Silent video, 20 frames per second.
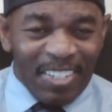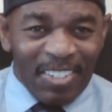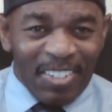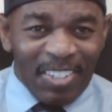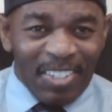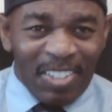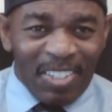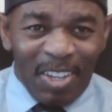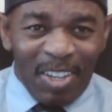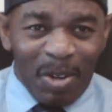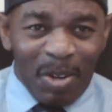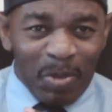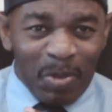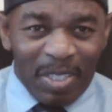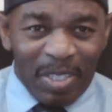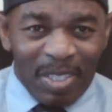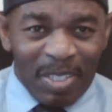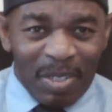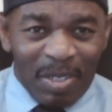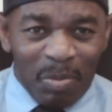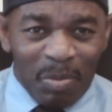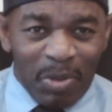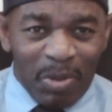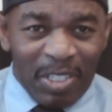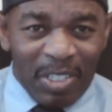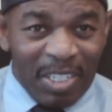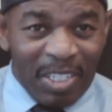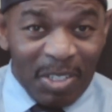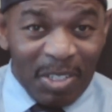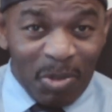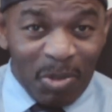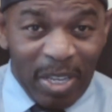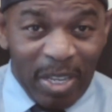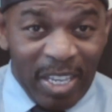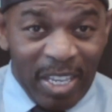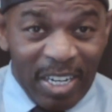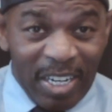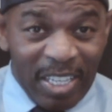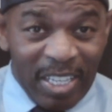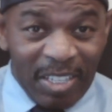start with the presidential
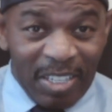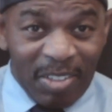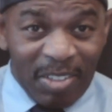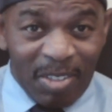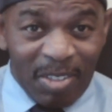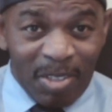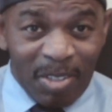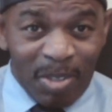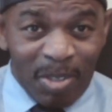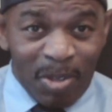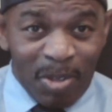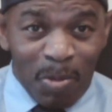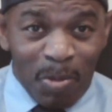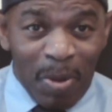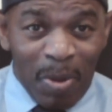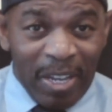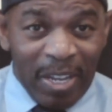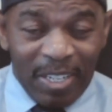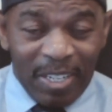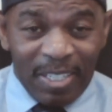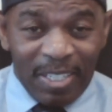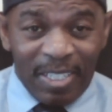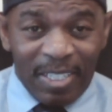candidate Joe Biden.